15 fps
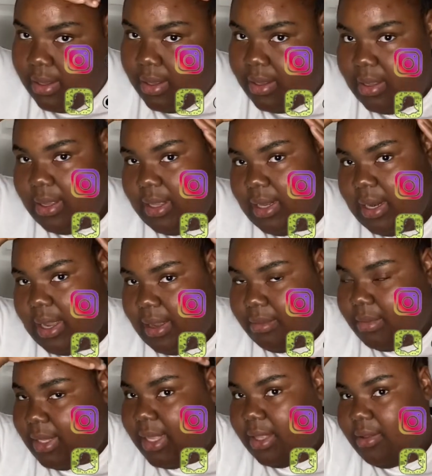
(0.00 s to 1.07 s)
And I'm
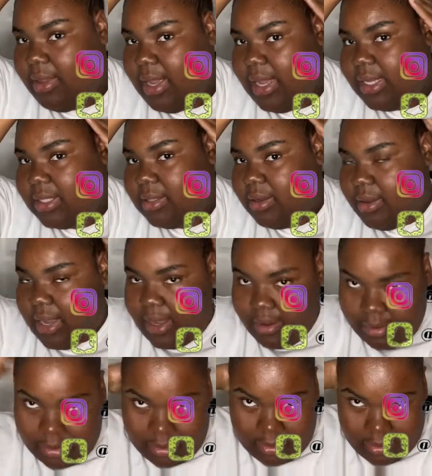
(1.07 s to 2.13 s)
letting you guys know how
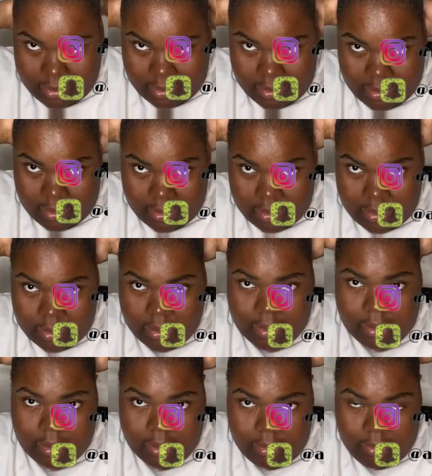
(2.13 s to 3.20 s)

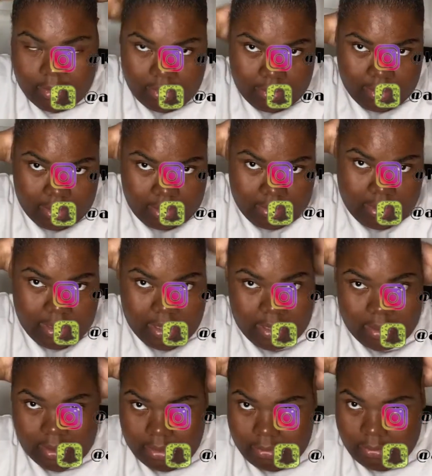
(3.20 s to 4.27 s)
you do it. You get
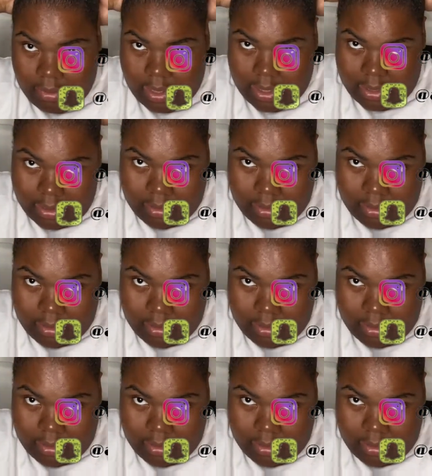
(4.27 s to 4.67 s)
it right.